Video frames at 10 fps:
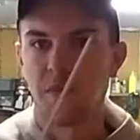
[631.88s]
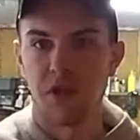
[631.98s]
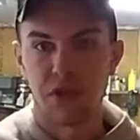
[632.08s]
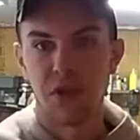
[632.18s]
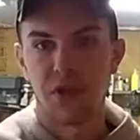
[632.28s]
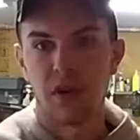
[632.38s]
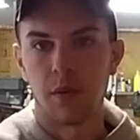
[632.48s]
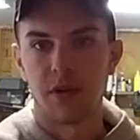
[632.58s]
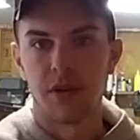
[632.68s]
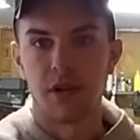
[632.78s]
Another thing I
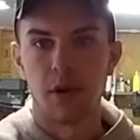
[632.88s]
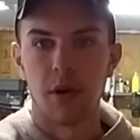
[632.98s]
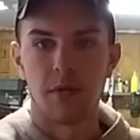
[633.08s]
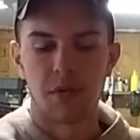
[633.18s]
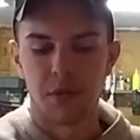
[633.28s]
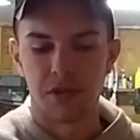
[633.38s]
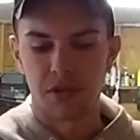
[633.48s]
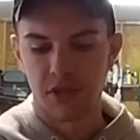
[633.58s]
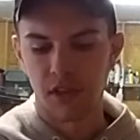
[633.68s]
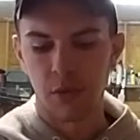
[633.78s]
wanted to go over with the
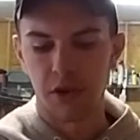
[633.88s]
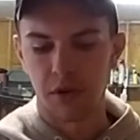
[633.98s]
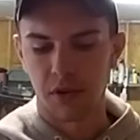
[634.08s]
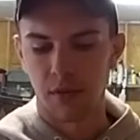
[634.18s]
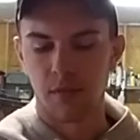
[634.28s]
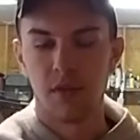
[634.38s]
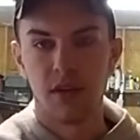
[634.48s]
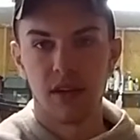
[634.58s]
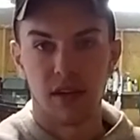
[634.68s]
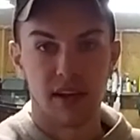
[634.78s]
stick welding,
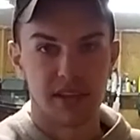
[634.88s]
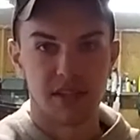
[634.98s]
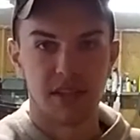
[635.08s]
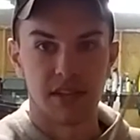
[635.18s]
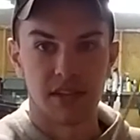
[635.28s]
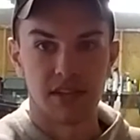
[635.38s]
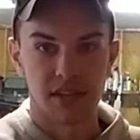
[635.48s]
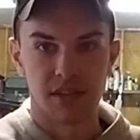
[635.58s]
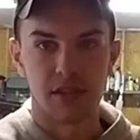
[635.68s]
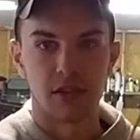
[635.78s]
like I said, this
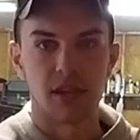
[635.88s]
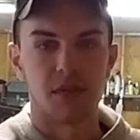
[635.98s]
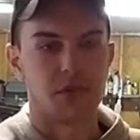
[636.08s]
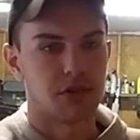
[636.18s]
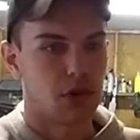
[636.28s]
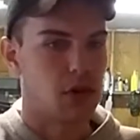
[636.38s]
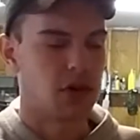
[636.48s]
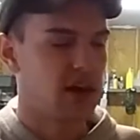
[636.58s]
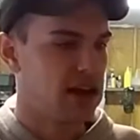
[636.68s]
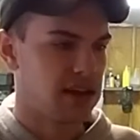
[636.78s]
6011. There's
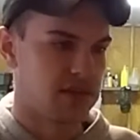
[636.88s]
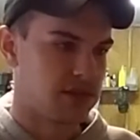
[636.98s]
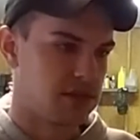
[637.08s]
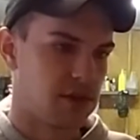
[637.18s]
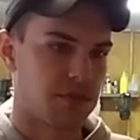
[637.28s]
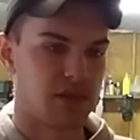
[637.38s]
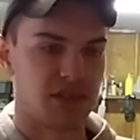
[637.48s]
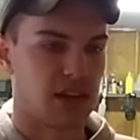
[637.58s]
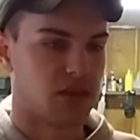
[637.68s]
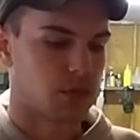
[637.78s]
all kinds of different
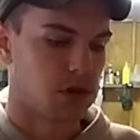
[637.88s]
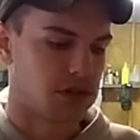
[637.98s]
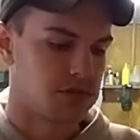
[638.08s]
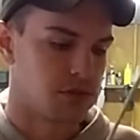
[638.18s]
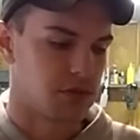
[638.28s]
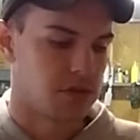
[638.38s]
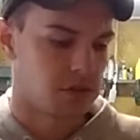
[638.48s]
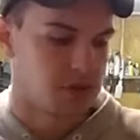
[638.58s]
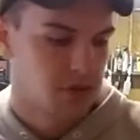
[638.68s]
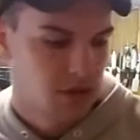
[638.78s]
size rods you can
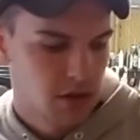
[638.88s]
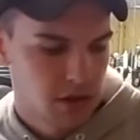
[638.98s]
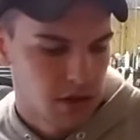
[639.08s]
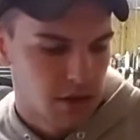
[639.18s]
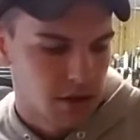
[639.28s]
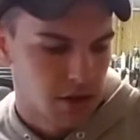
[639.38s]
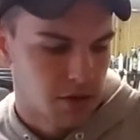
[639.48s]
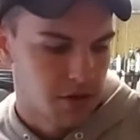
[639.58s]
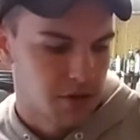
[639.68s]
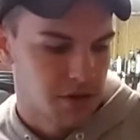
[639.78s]
use.
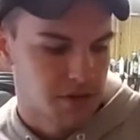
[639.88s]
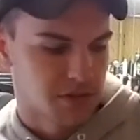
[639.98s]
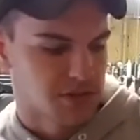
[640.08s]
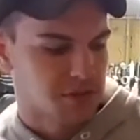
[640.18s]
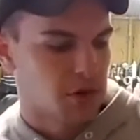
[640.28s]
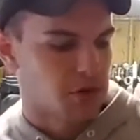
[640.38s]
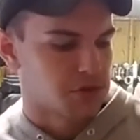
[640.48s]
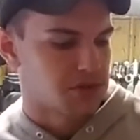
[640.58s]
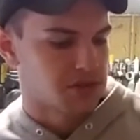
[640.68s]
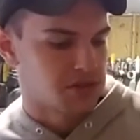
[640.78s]
Here is a smaller
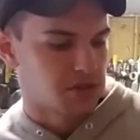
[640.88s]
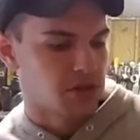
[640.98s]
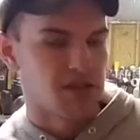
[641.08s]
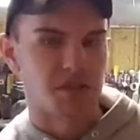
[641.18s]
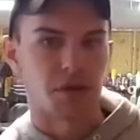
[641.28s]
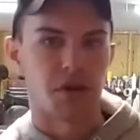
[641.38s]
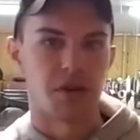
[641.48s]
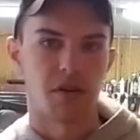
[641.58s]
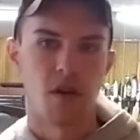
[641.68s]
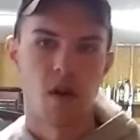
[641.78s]
6011 rod.